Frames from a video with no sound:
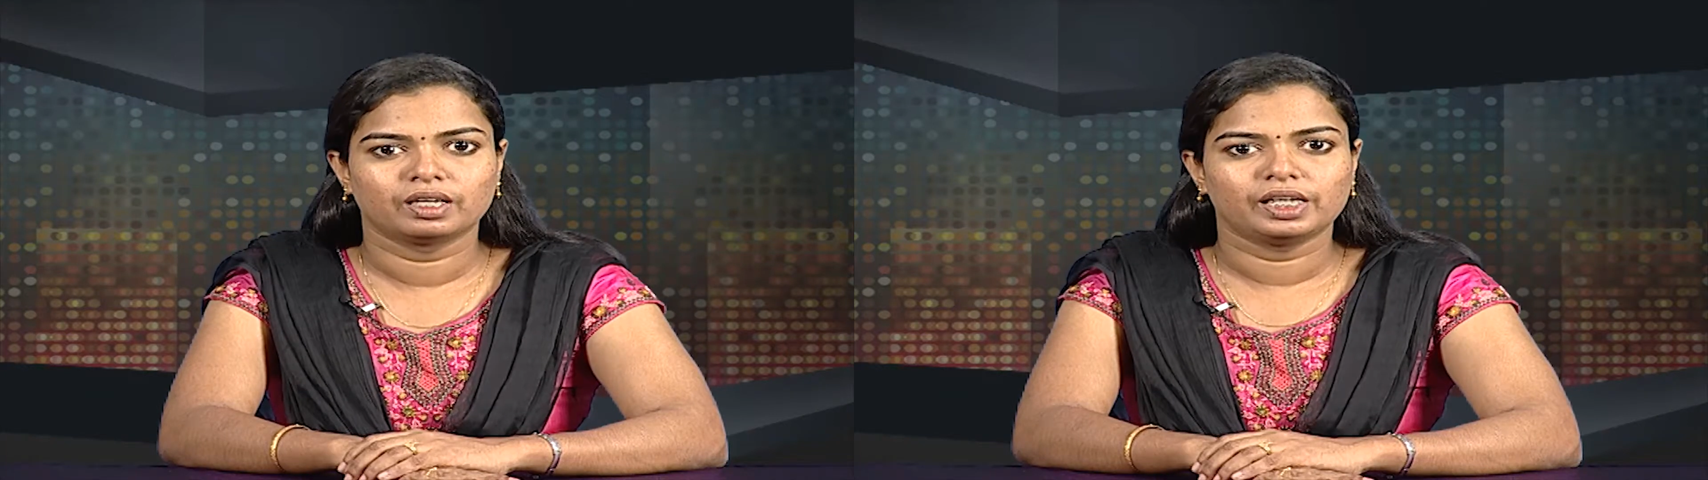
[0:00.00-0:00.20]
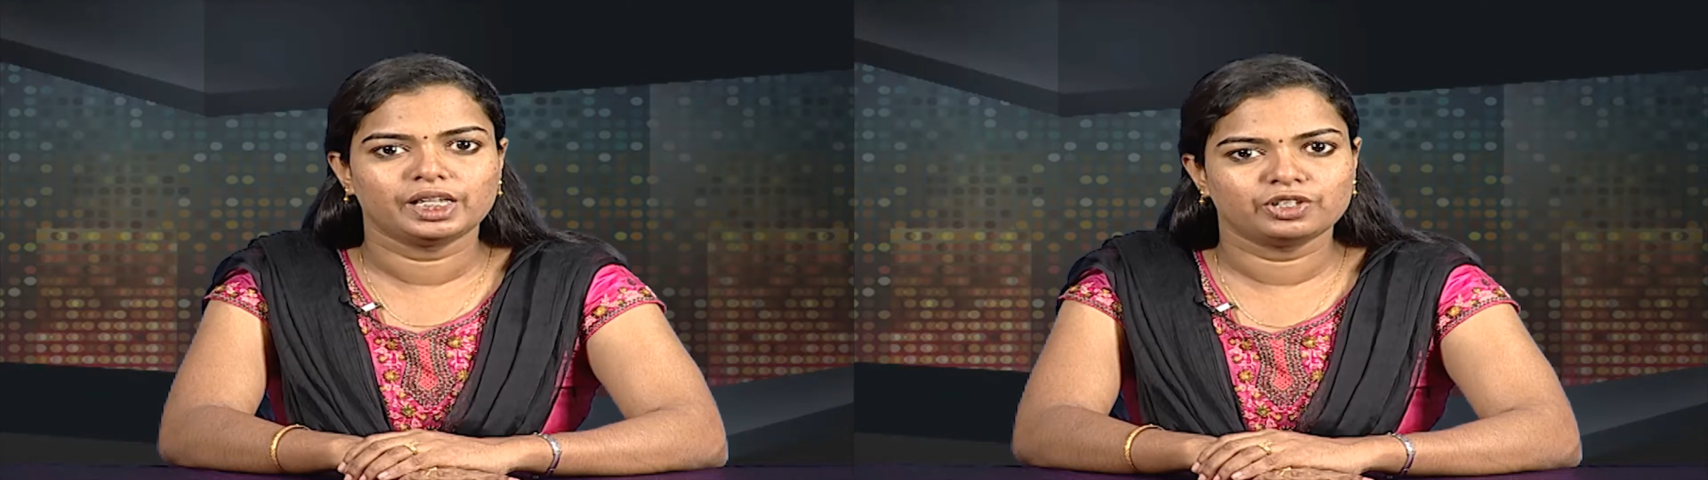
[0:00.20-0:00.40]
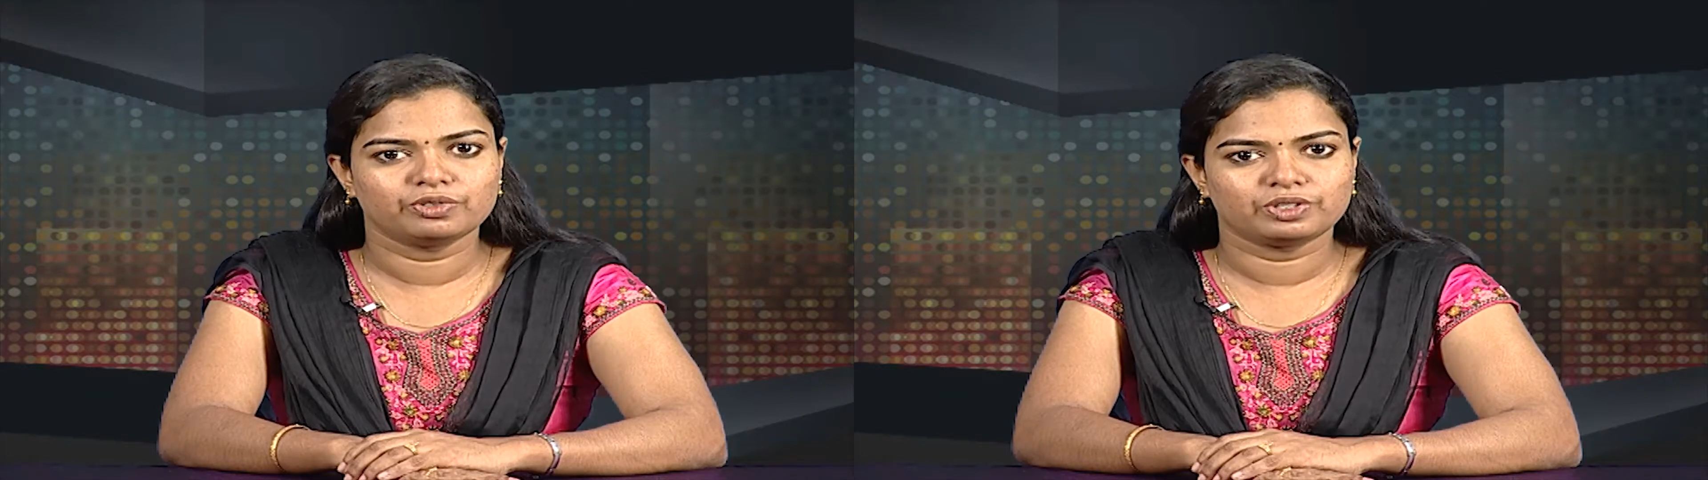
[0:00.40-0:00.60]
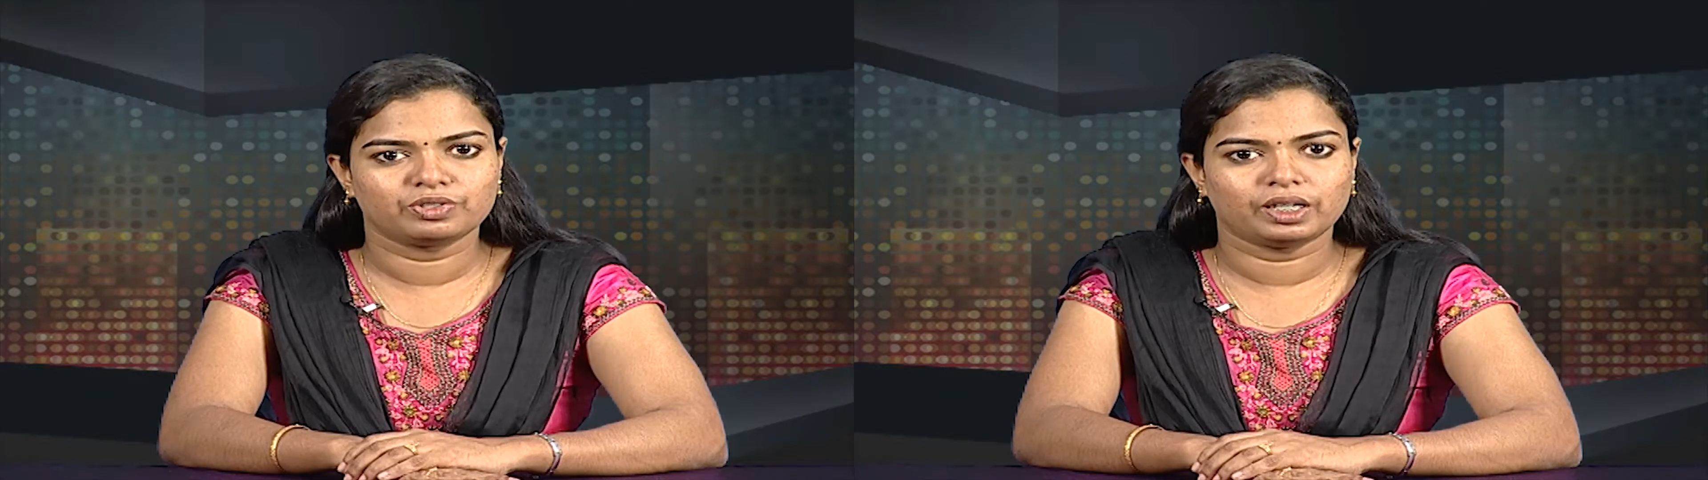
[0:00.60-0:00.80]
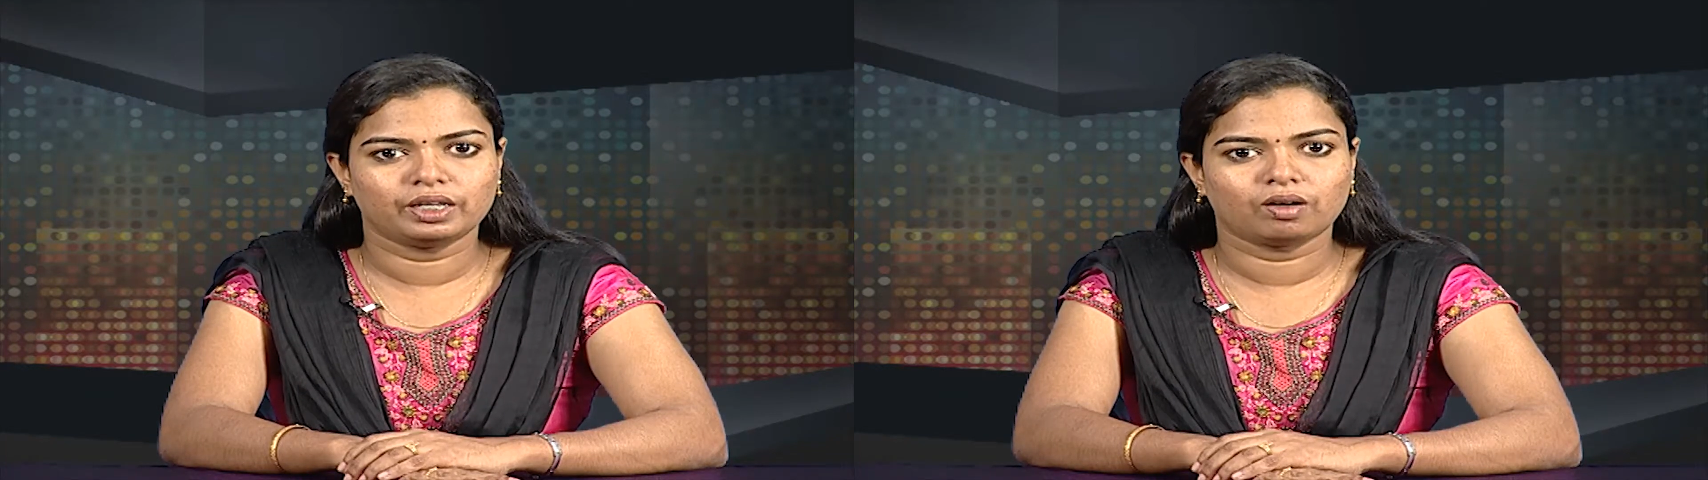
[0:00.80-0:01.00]

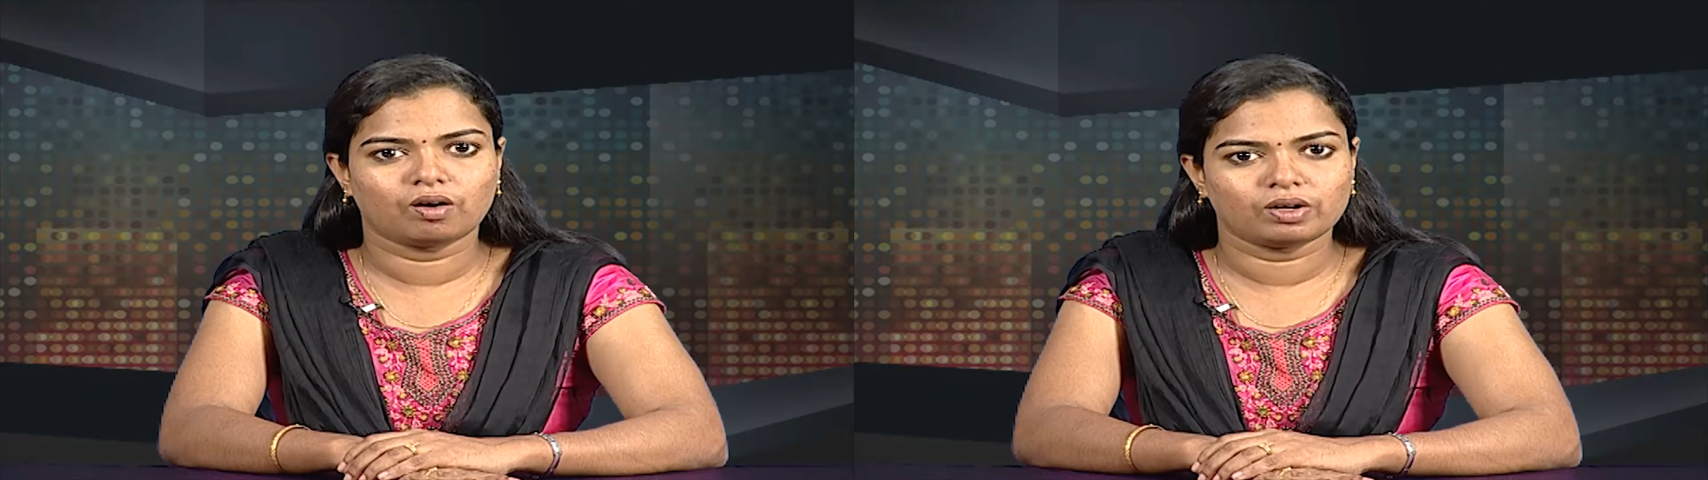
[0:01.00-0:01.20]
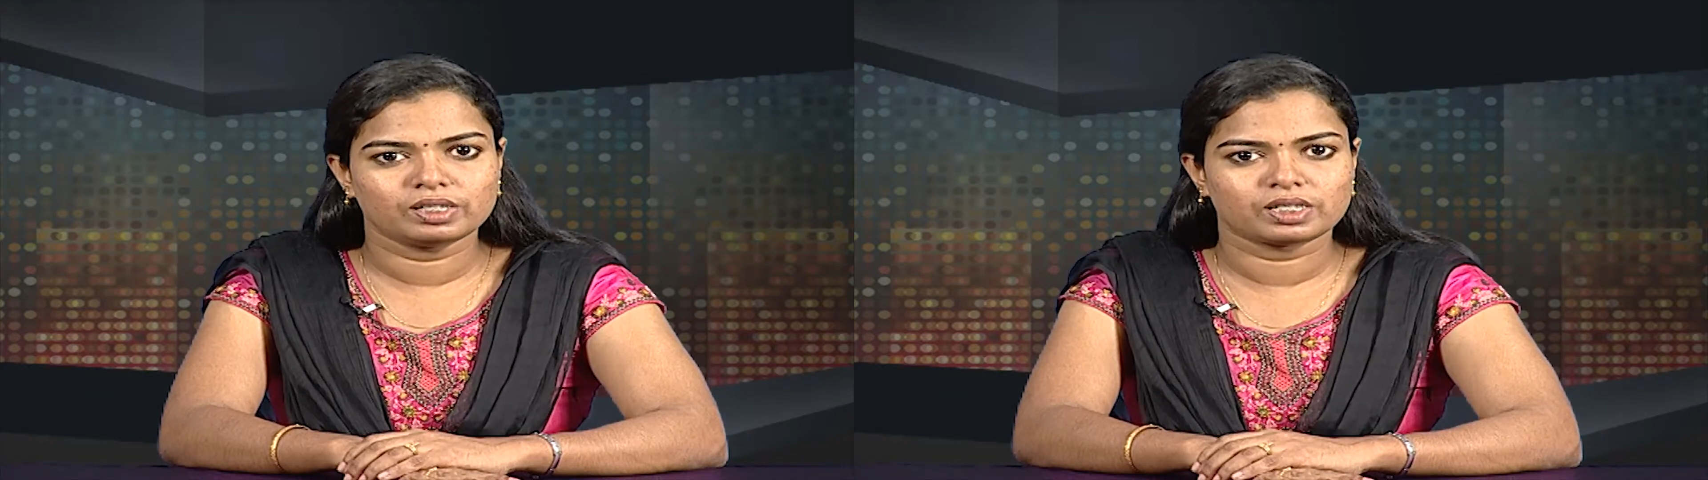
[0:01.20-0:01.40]
individually or